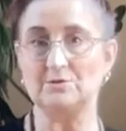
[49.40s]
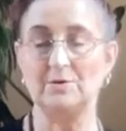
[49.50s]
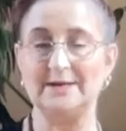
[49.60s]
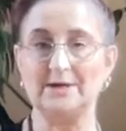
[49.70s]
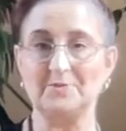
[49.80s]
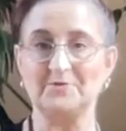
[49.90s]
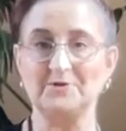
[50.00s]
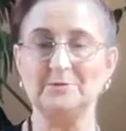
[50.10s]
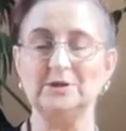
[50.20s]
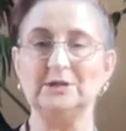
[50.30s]
quite
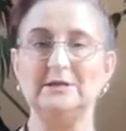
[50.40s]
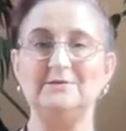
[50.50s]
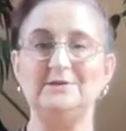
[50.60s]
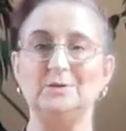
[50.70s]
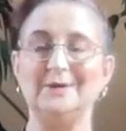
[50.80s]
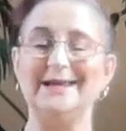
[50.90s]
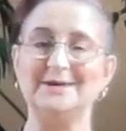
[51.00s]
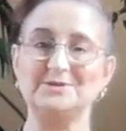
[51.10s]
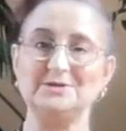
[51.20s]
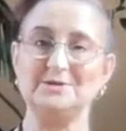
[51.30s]
comfortable. If you
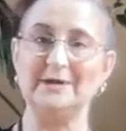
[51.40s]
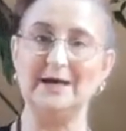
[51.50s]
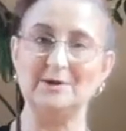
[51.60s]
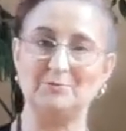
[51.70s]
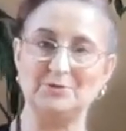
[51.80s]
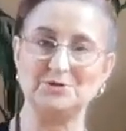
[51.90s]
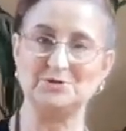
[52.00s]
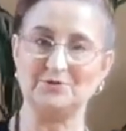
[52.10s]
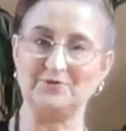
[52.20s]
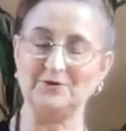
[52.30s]
can't do that, put
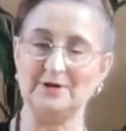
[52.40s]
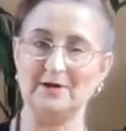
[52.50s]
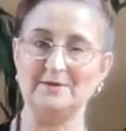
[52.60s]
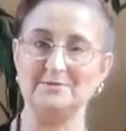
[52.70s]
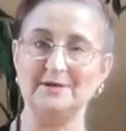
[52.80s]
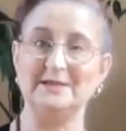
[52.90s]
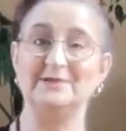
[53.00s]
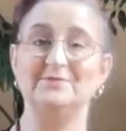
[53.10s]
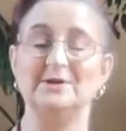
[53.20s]
your foot underneath of